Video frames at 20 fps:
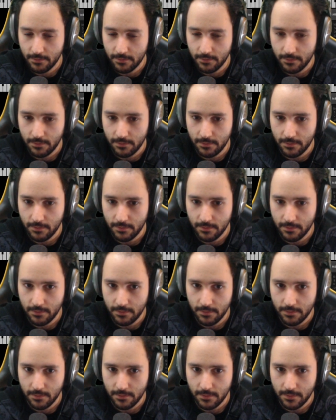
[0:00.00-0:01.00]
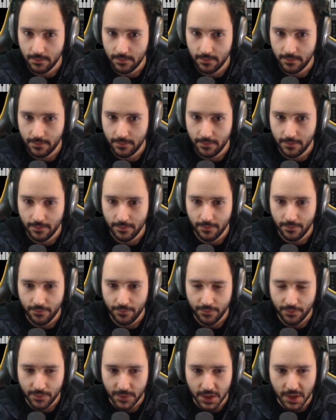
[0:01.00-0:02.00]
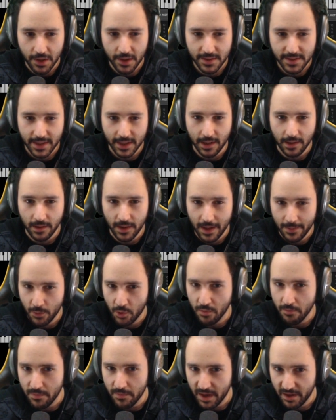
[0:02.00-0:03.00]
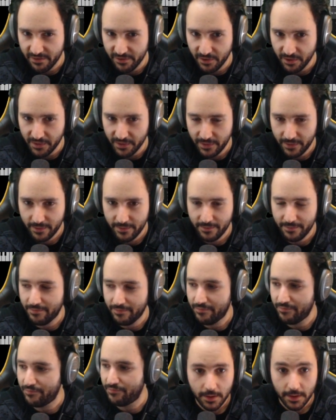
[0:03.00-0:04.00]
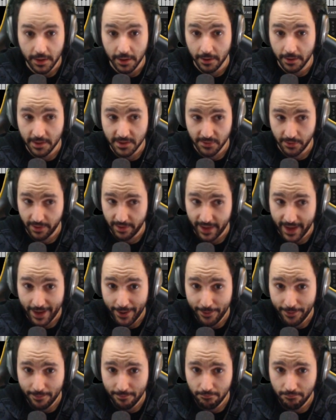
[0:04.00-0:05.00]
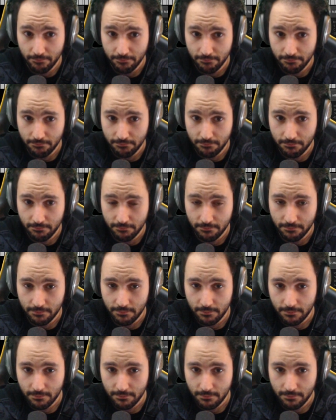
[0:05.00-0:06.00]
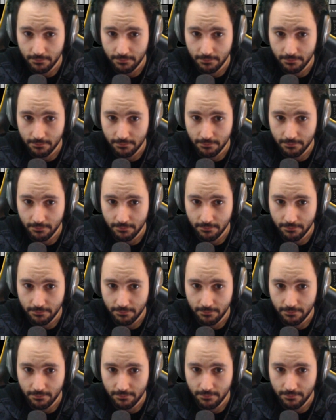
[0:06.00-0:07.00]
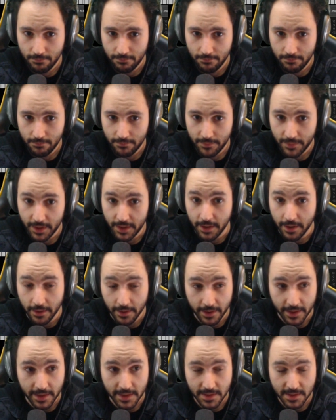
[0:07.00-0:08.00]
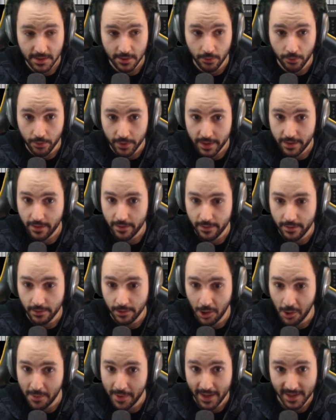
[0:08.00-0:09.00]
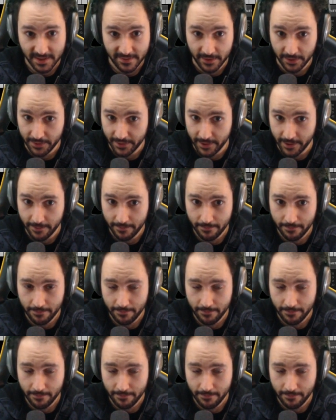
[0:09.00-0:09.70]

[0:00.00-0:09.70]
Proton Cannon. You hear it's like a lot more muffled. Here it is without. Proton Cannon. Here it is with the low pass filter.